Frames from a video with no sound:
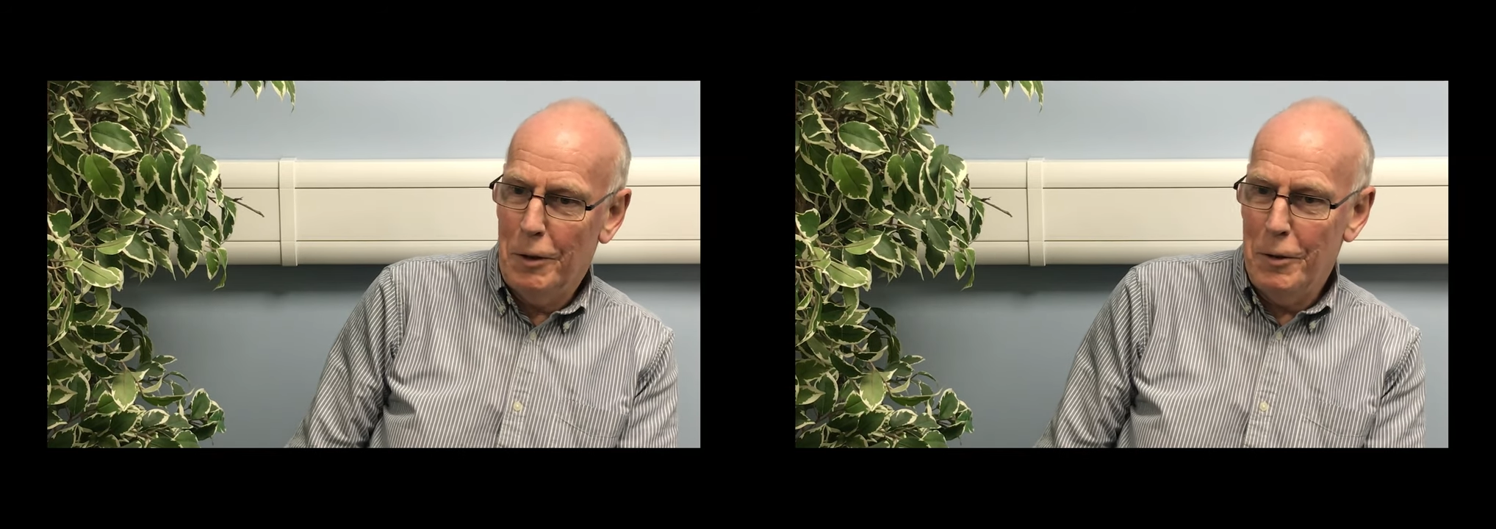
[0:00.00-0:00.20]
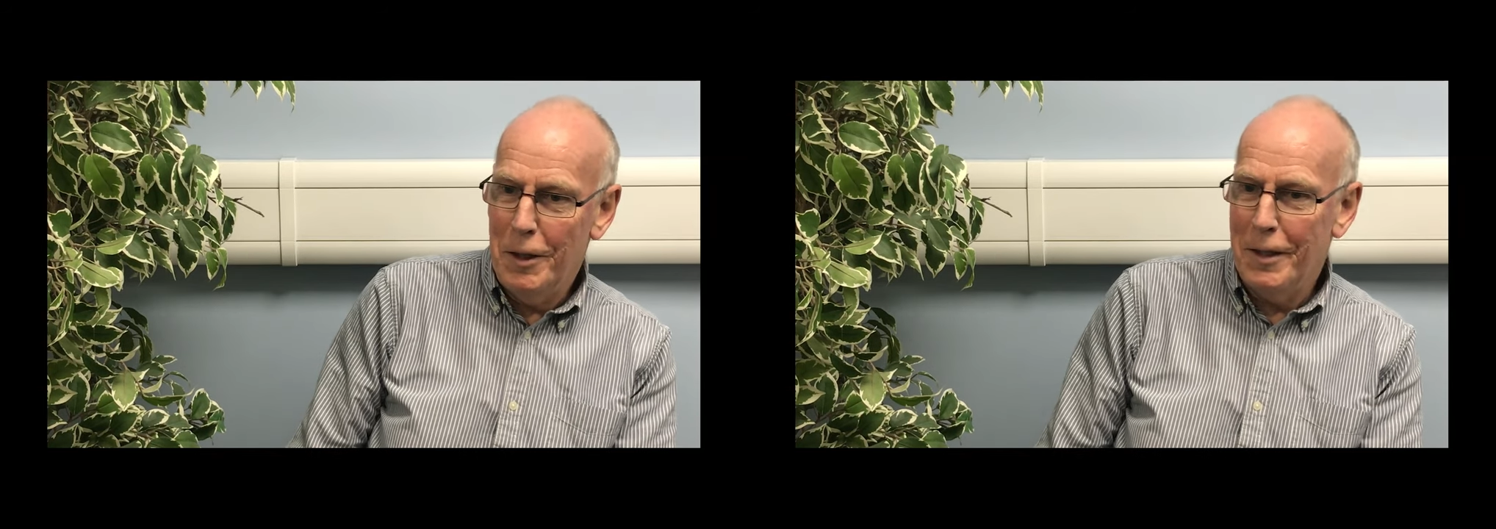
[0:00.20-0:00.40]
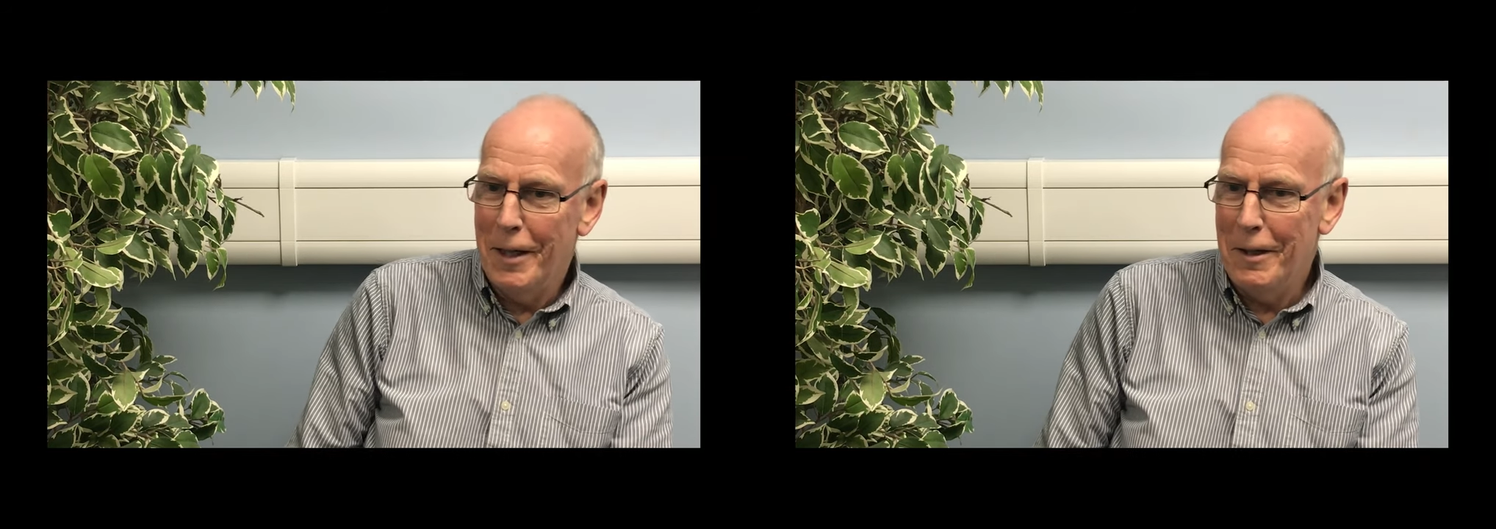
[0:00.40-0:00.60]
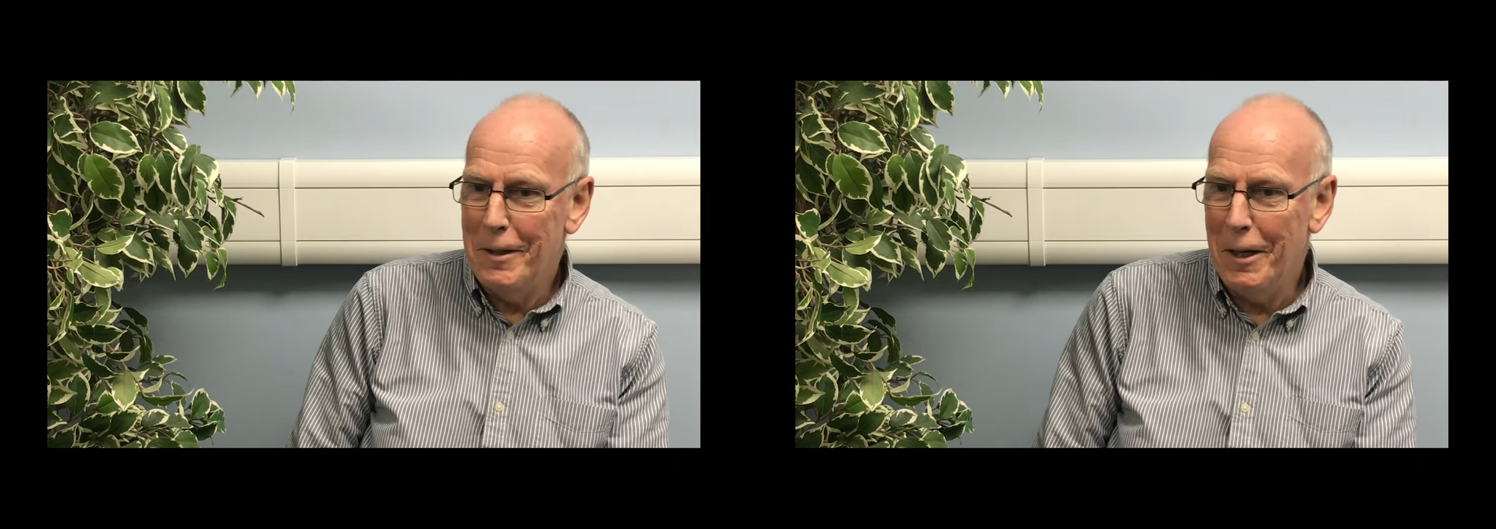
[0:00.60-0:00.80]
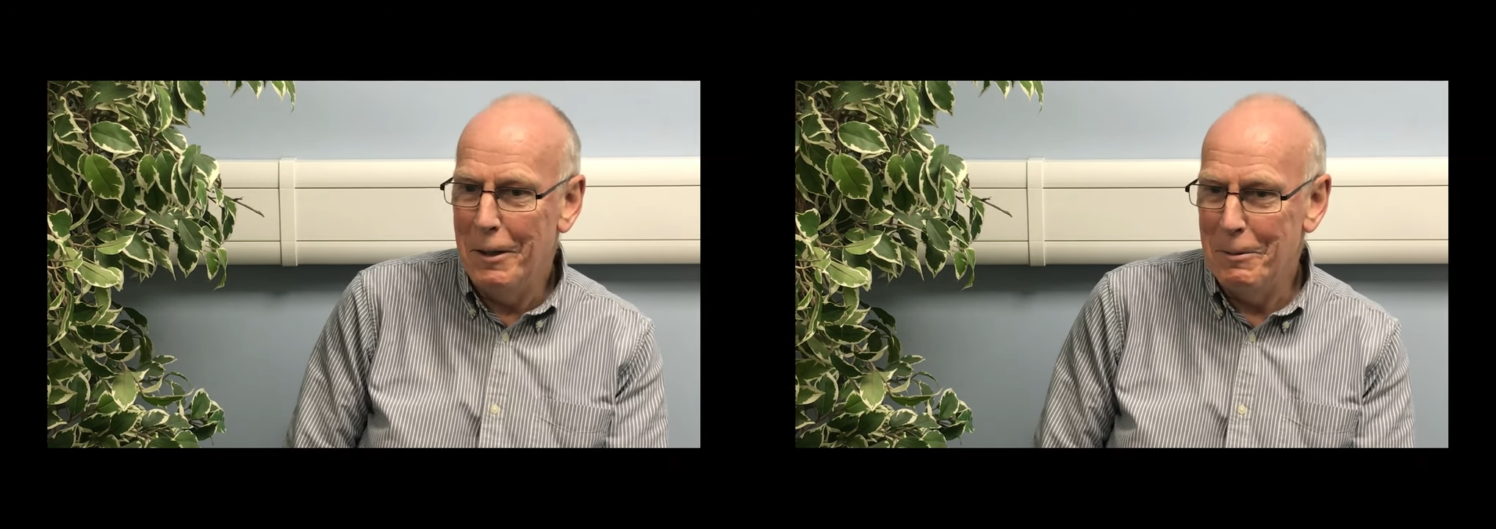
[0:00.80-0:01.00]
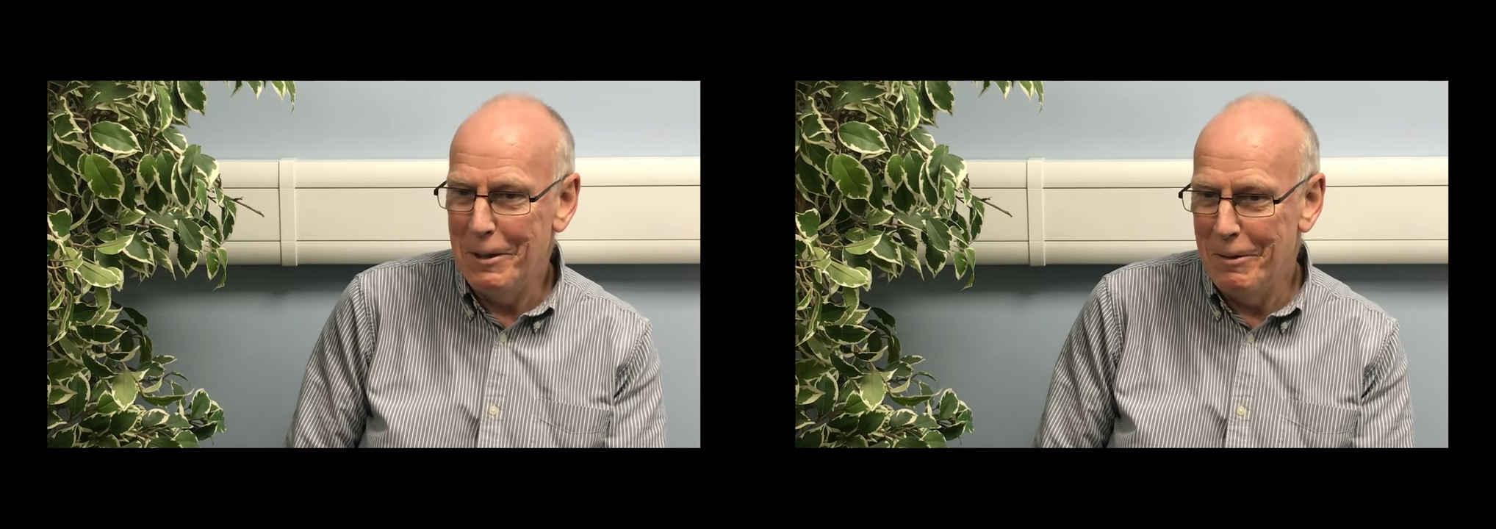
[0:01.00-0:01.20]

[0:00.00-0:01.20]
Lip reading: good at death, are we